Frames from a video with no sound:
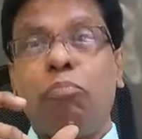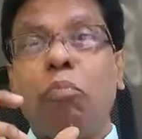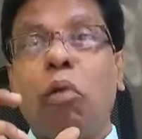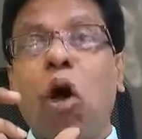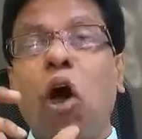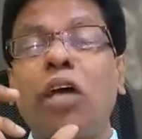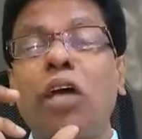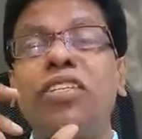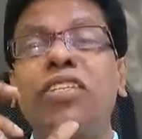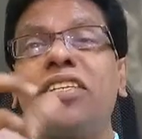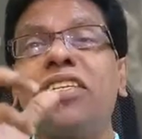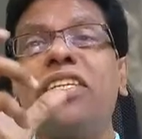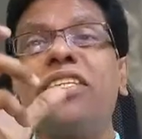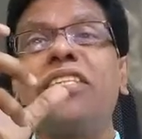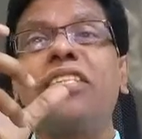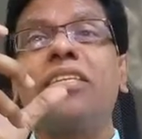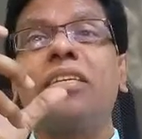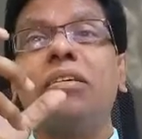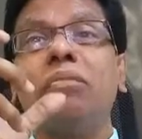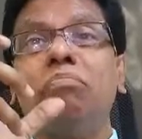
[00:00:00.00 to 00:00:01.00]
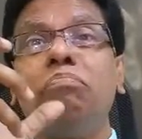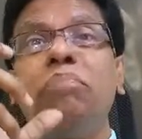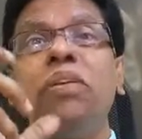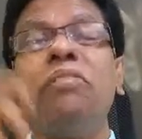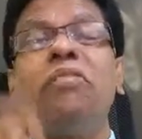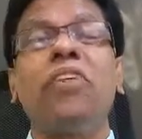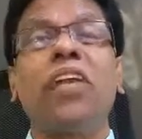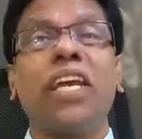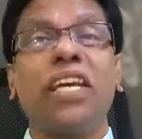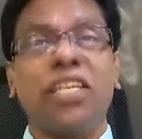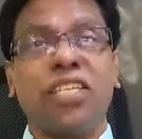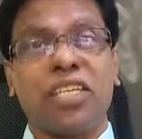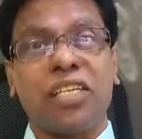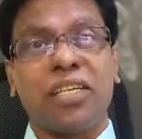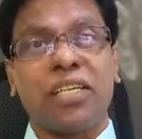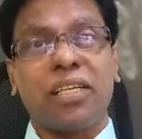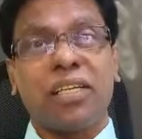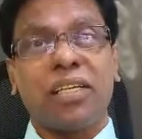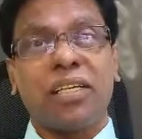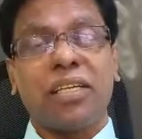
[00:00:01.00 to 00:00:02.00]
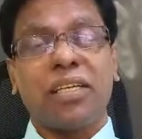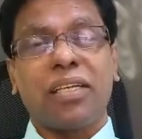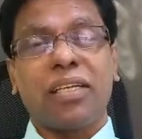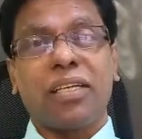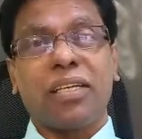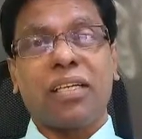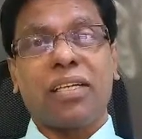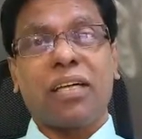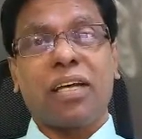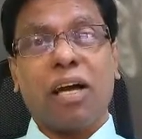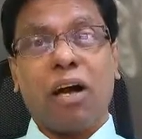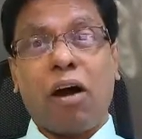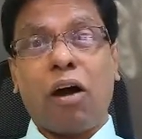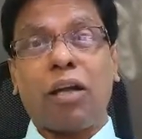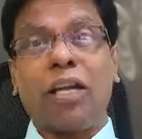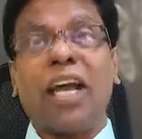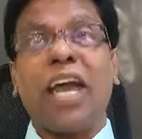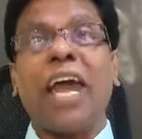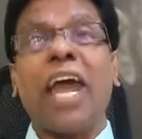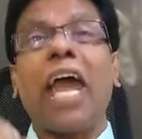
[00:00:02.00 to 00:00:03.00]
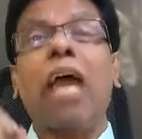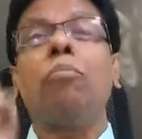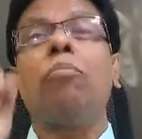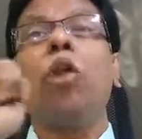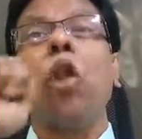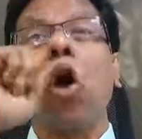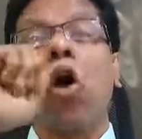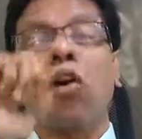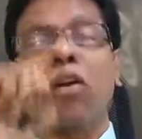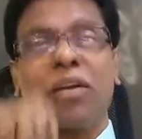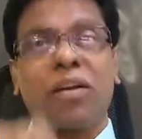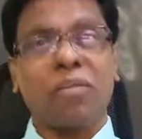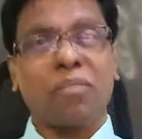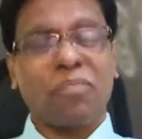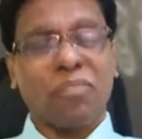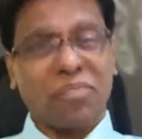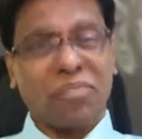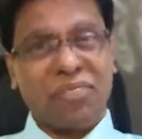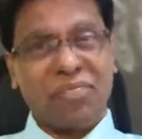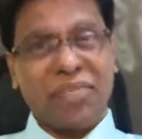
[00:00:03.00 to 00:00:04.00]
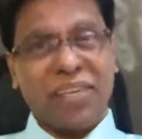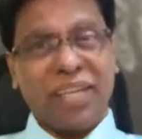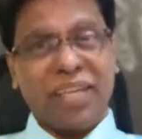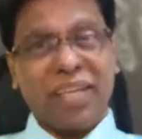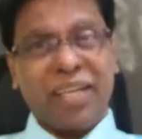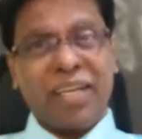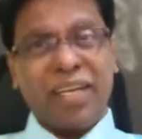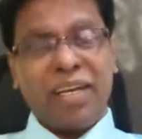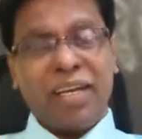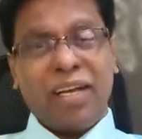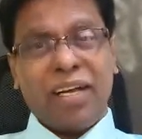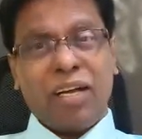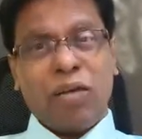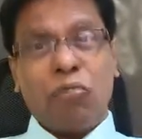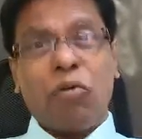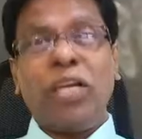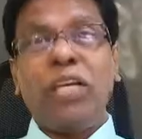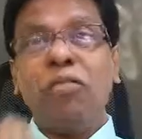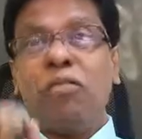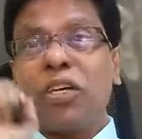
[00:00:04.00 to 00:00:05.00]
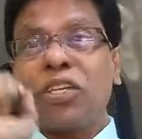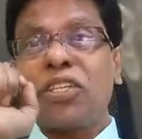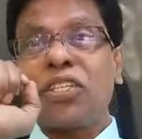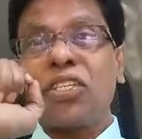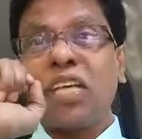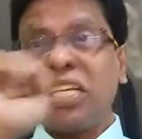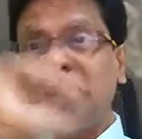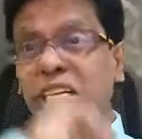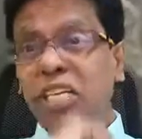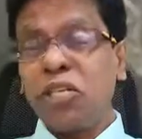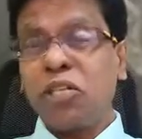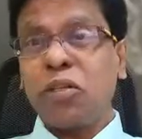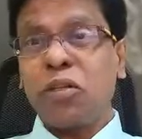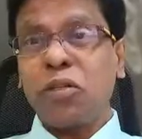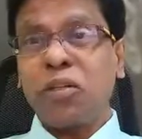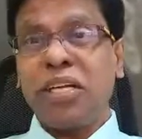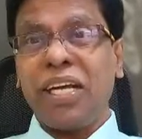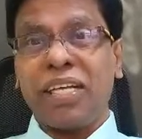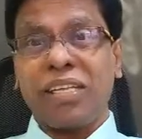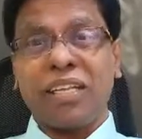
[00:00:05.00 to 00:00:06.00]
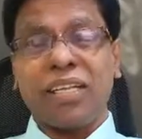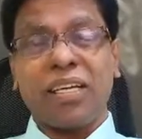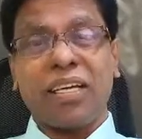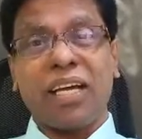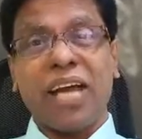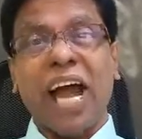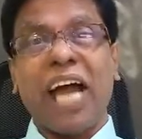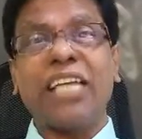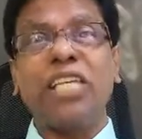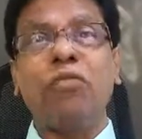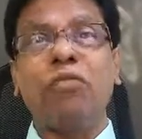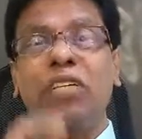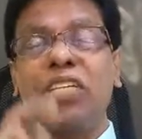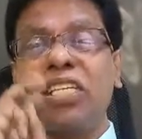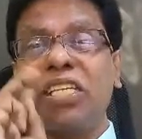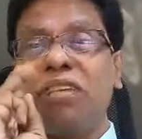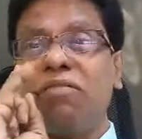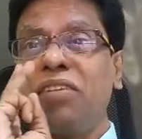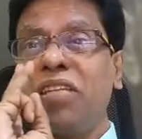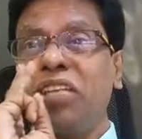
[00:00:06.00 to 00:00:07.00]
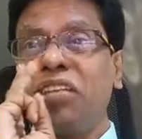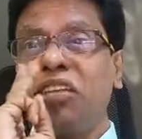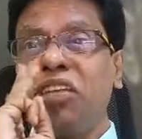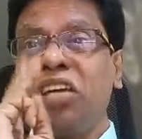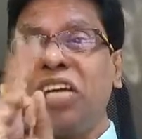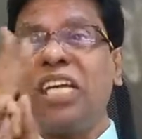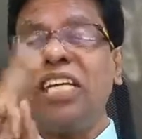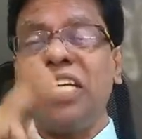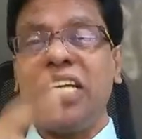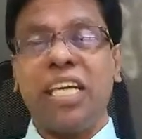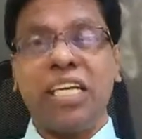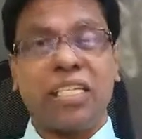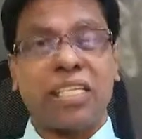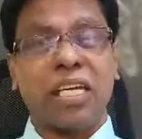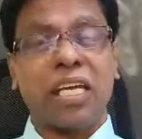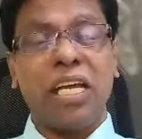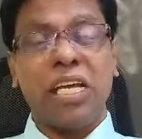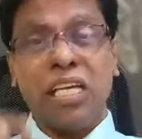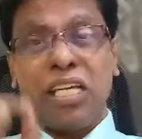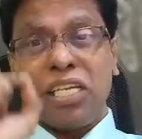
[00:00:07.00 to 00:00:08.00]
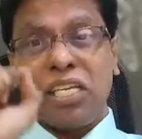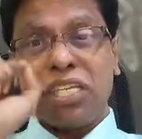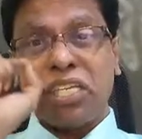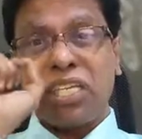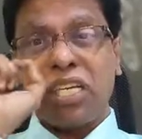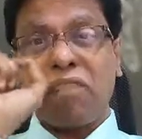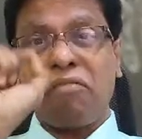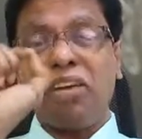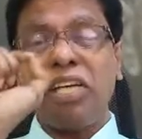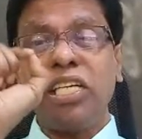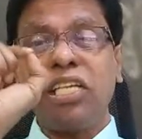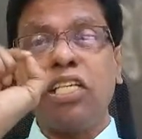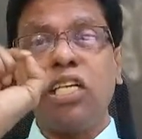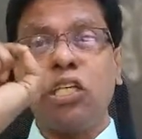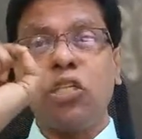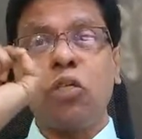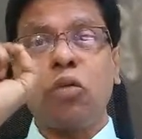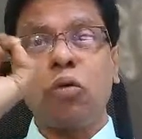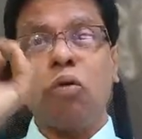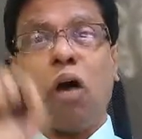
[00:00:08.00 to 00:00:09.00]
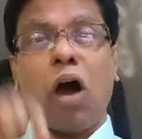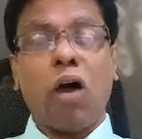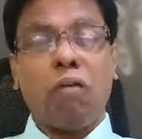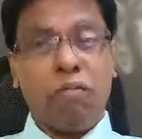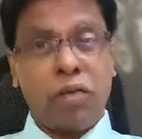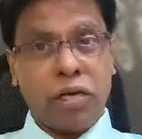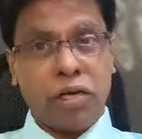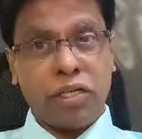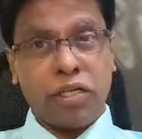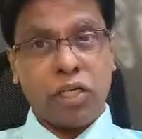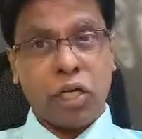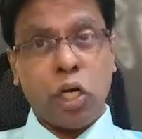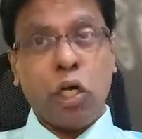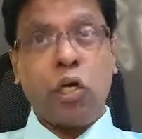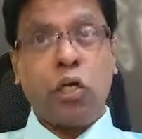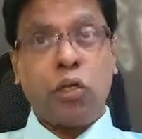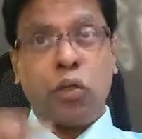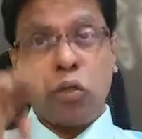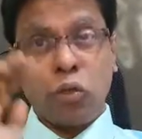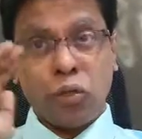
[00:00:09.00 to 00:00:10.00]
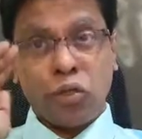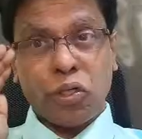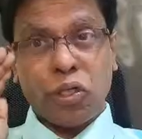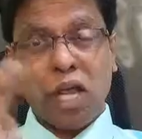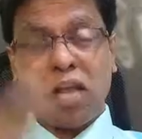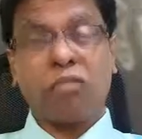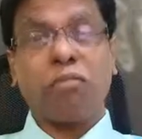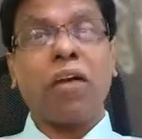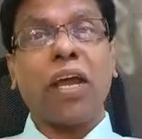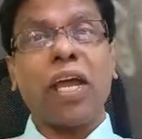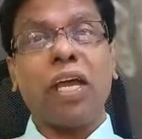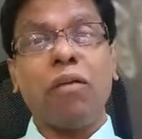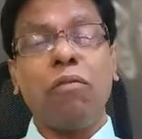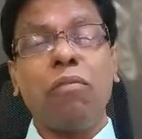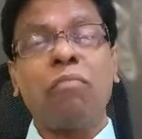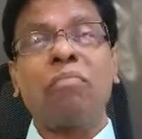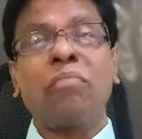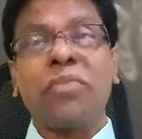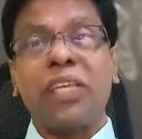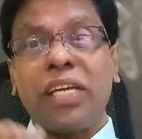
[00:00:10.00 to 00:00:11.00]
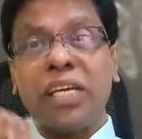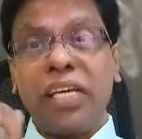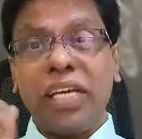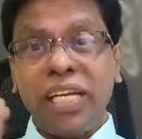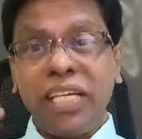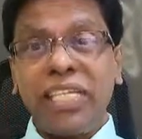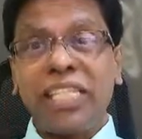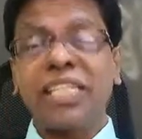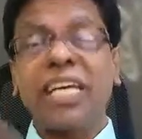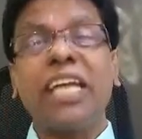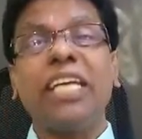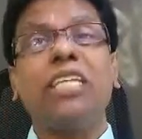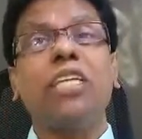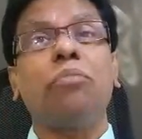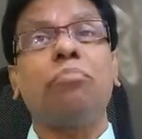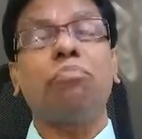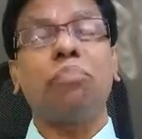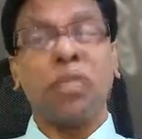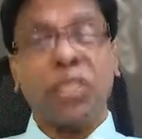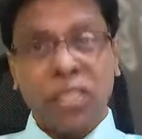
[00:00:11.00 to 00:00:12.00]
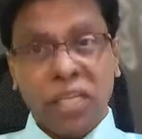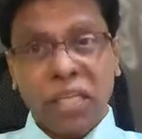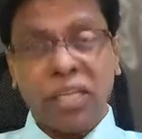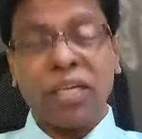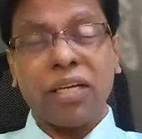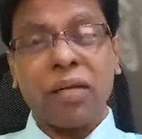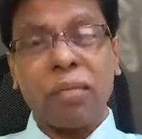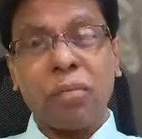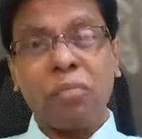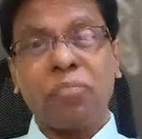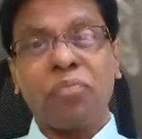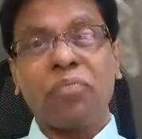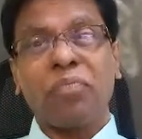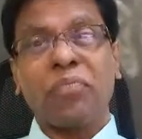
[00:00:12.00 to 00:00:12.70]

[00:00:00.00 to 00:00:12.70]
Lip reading: poisonous beverage called hemlock. When he was sentenced to death and he was given 3 days, 72 hours to survive inside the prison,